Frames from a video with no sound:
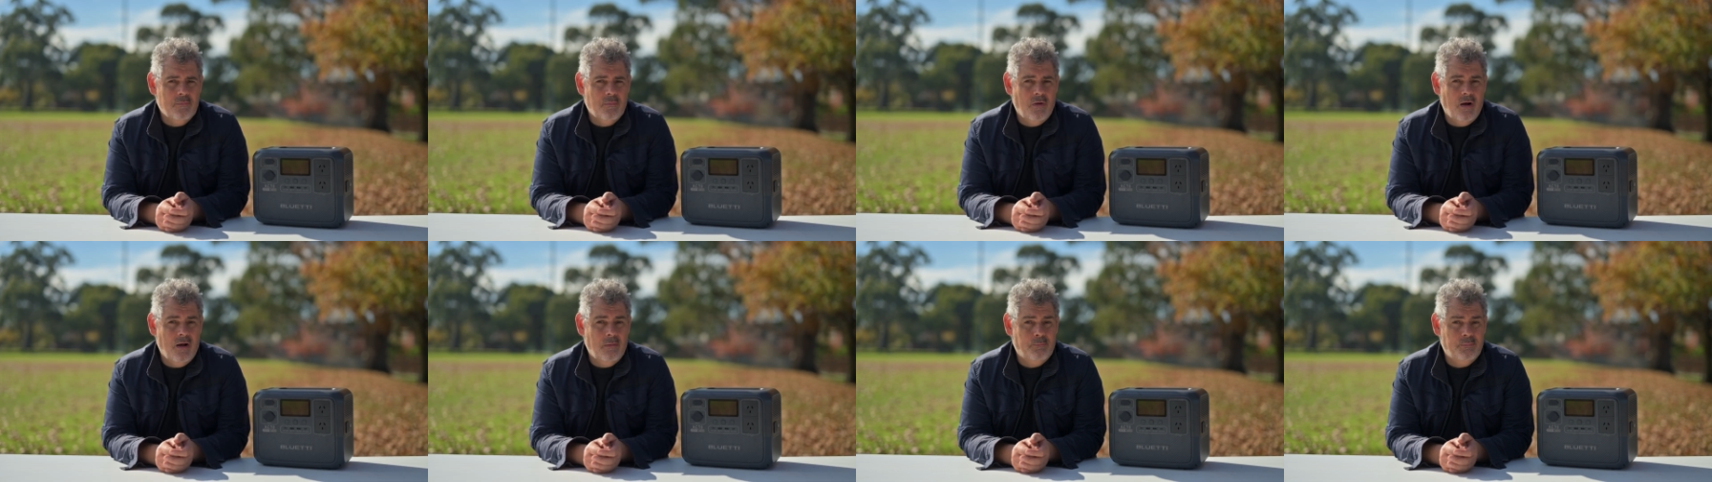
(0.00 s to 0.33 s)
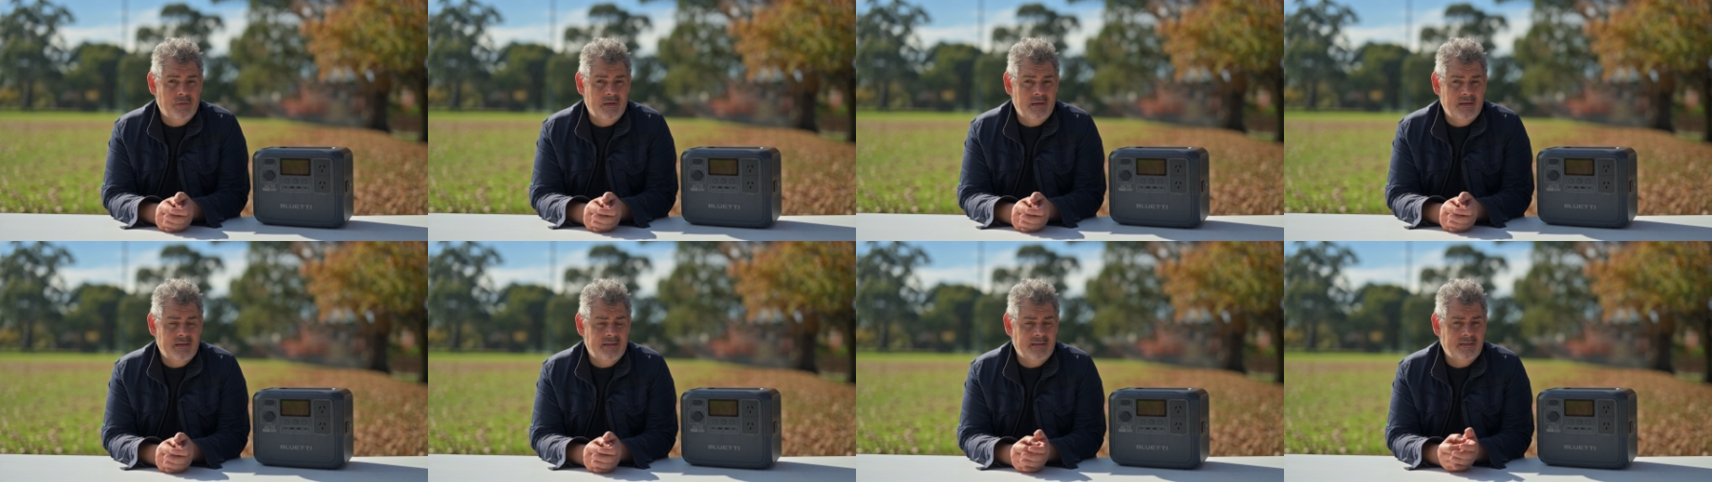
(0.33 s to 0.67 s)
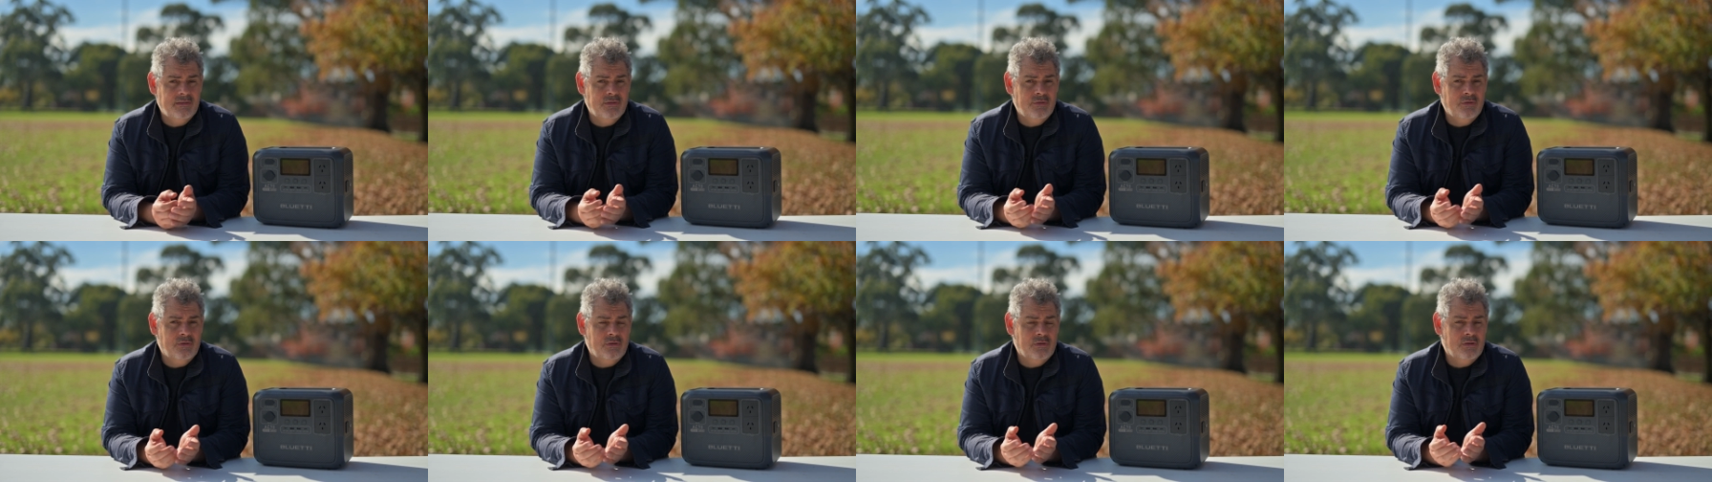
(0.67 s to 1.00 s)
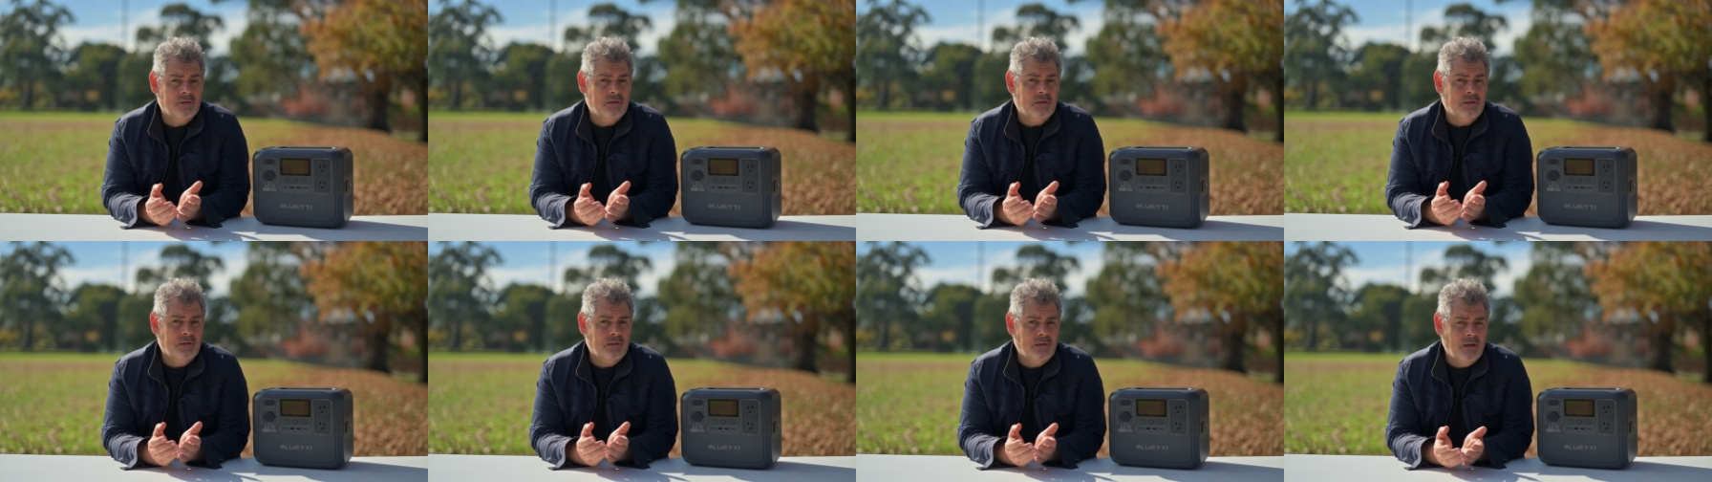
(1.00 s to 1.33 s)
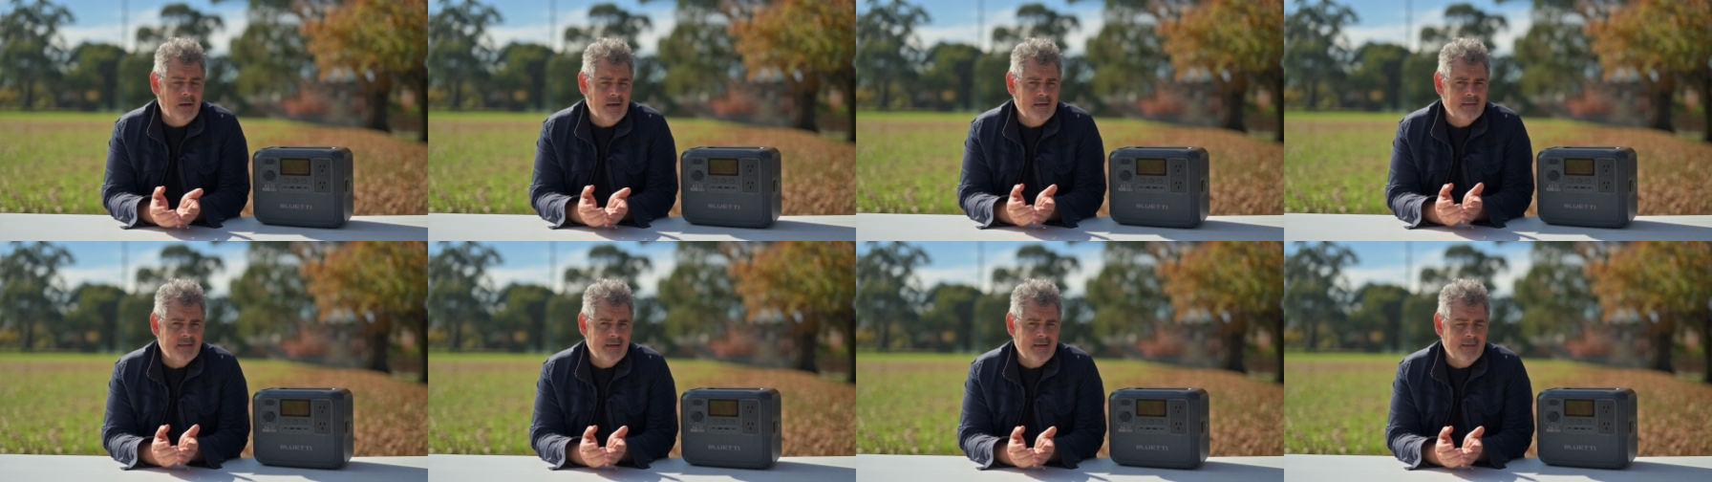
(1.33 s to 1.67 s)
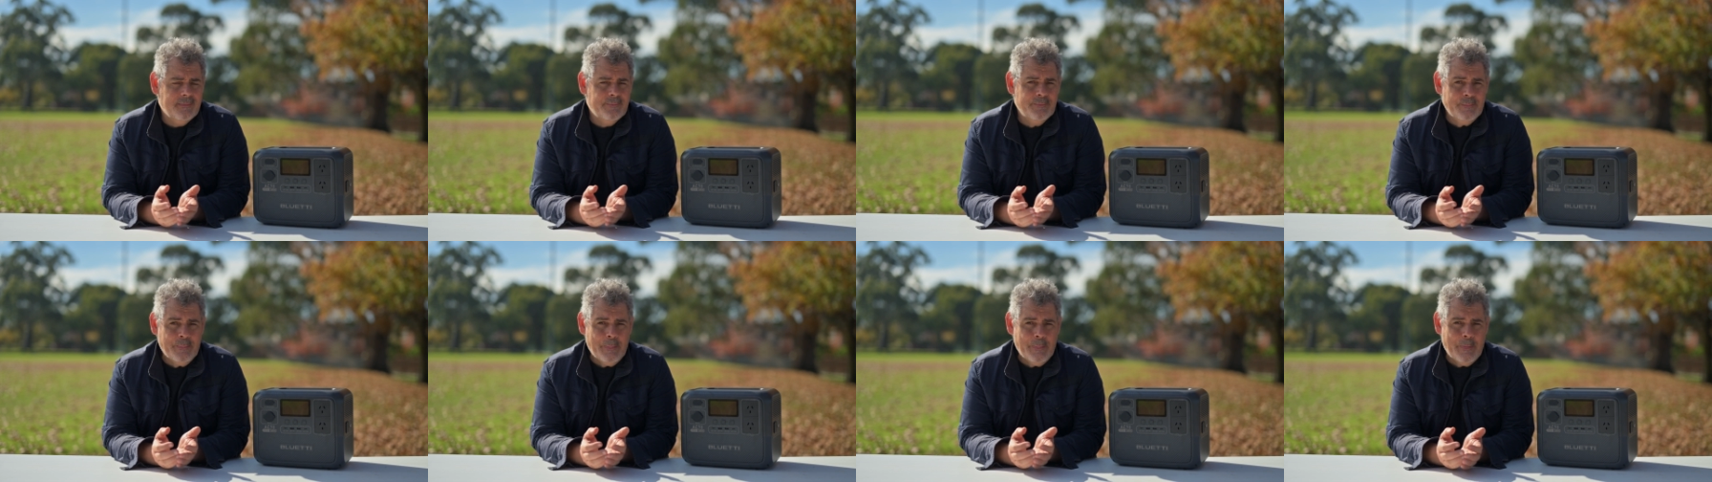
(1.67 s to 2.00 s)
might be certain
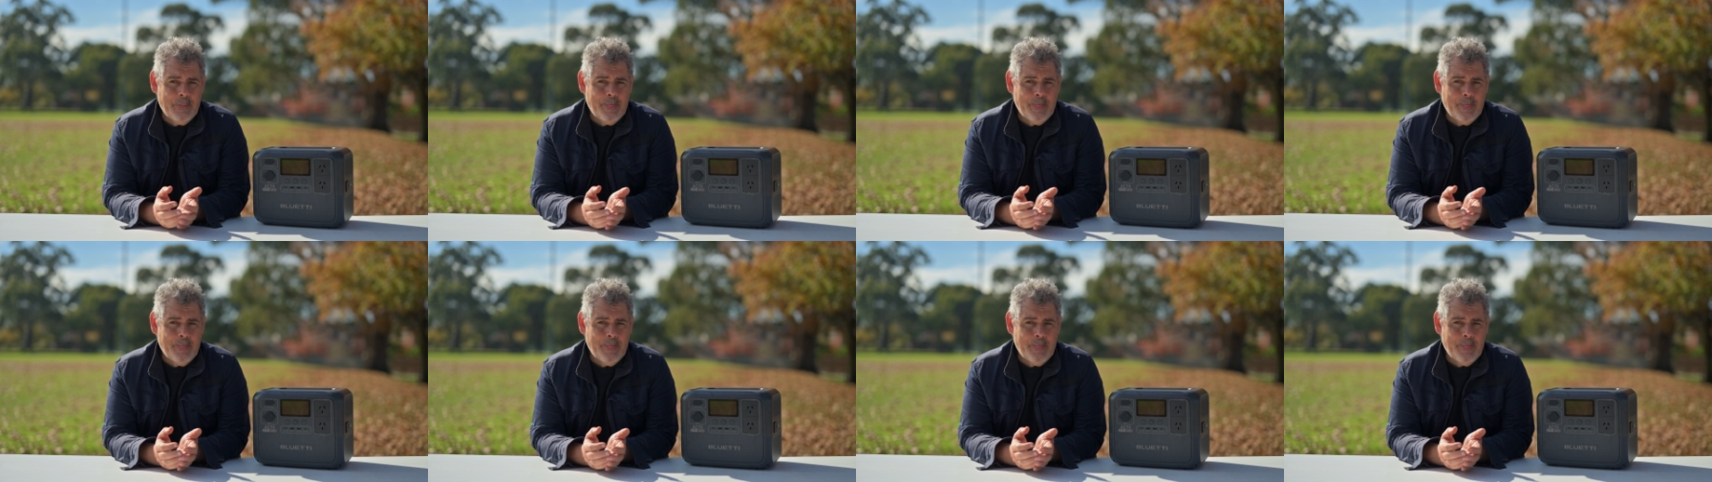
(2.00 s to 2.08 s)
lighting.